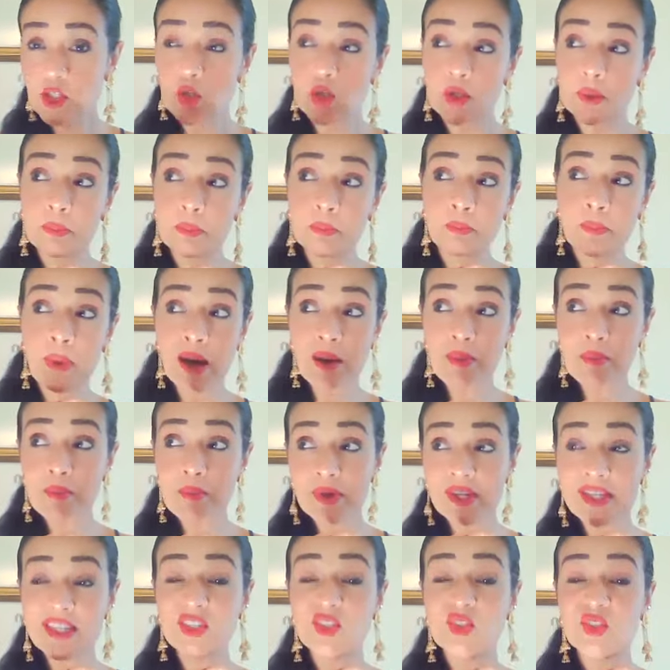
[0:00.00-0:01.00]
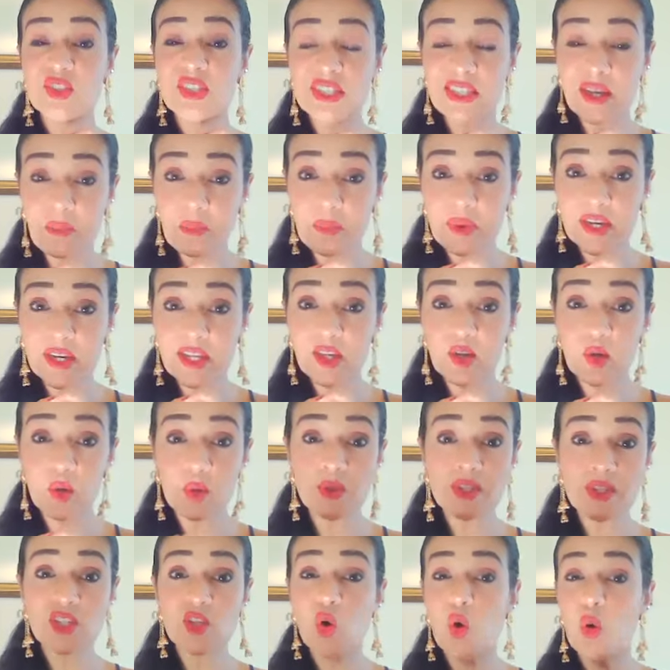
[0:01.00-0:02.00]
ones could bump into somebody
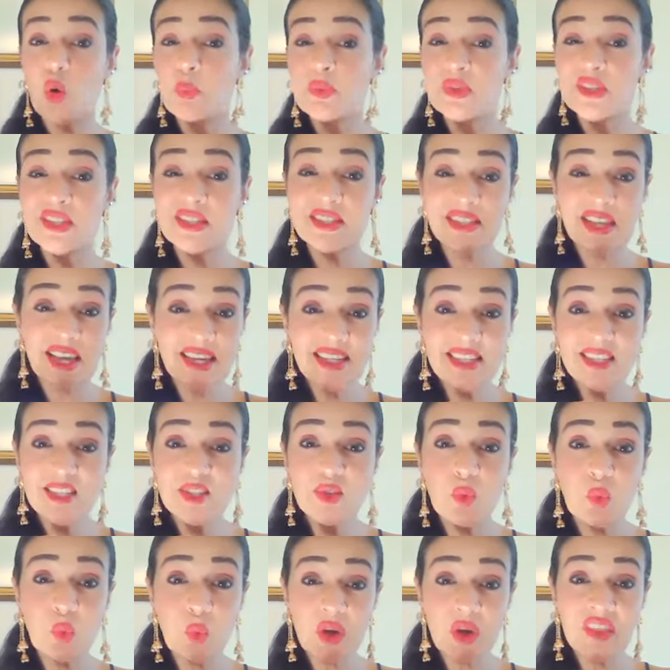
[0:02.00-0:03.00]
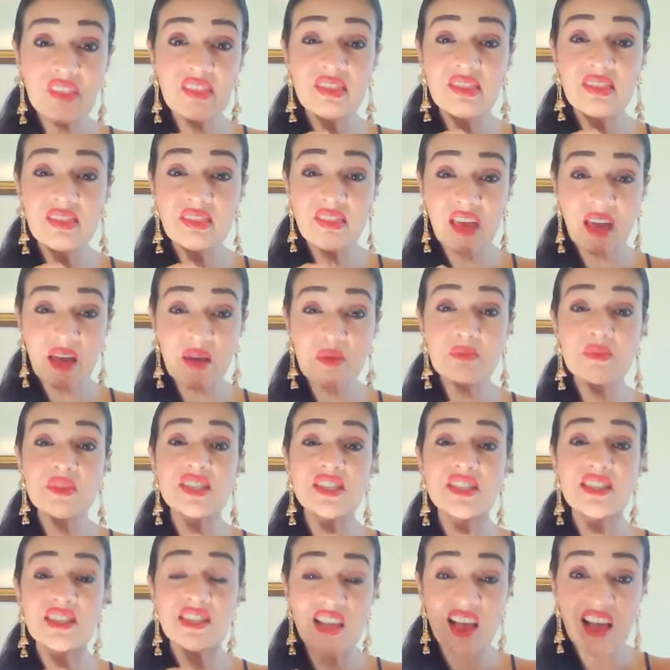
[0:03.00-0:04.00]
who is obsessed with
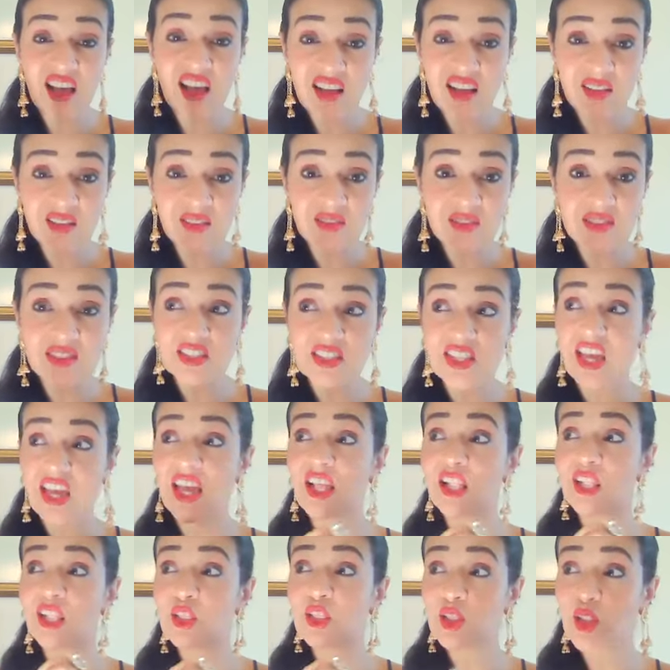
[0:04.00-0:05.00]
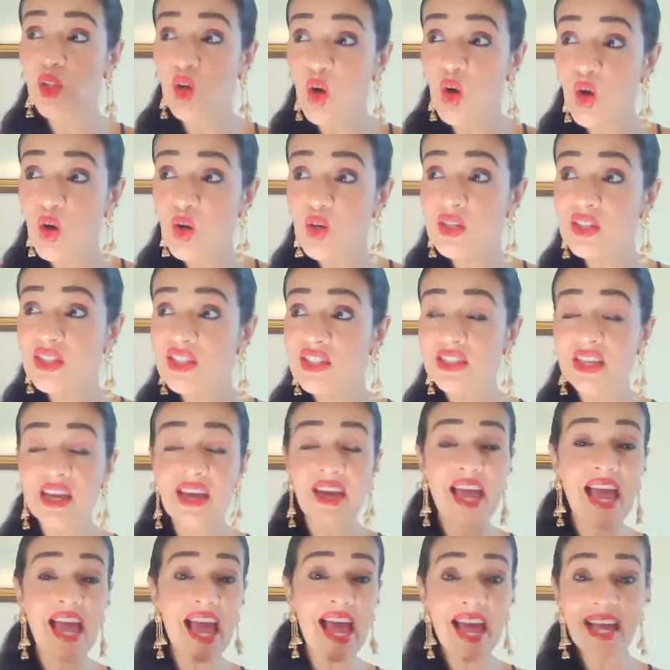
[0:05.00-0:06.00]
themselves, their looks,
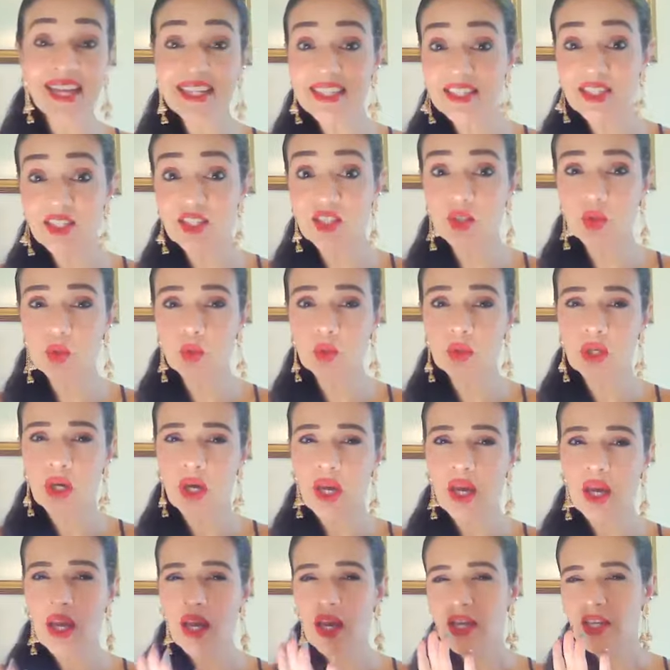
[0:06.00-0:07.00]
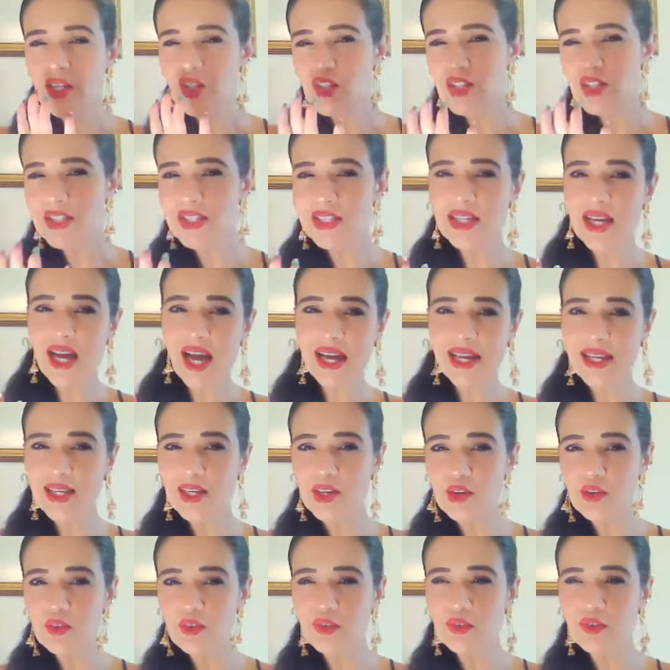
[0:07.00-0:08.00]
their attitude, just
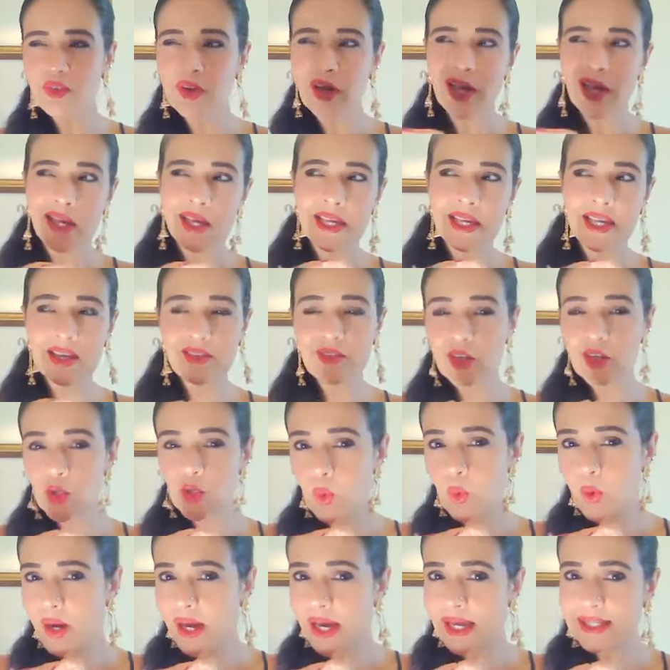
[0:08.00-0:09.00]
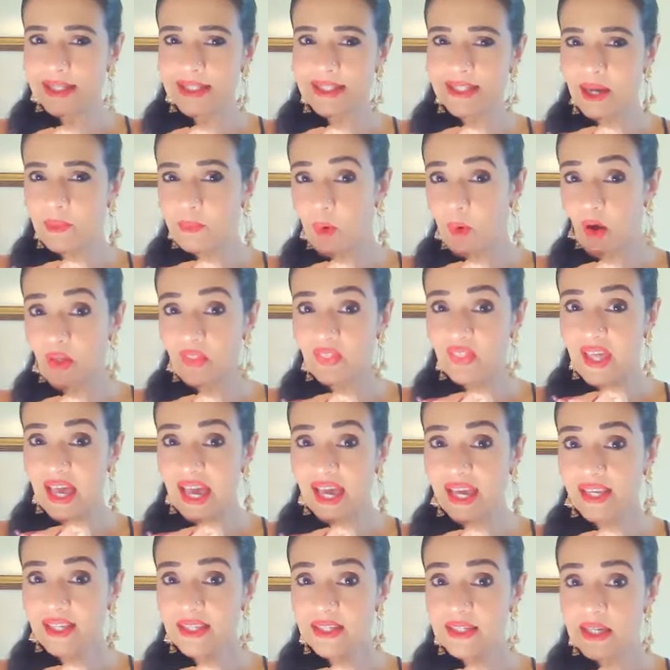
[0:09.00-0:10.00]
kind of giving you a heads up on
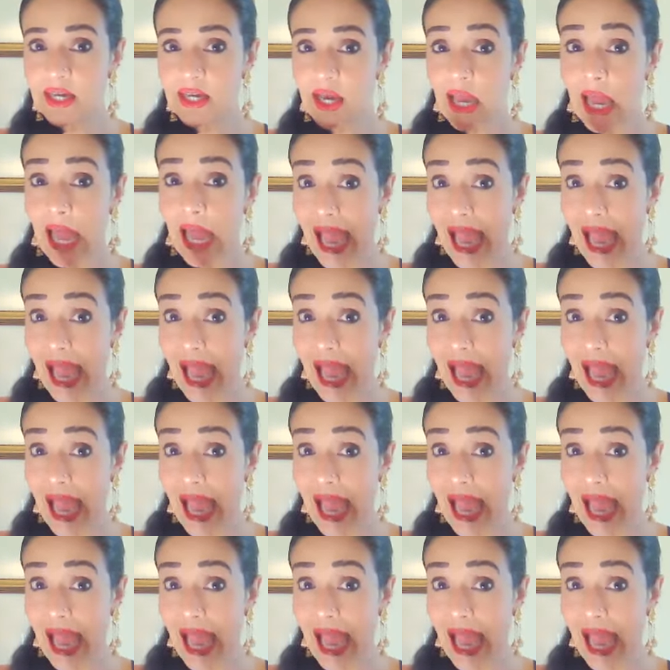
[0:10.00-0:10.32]
that.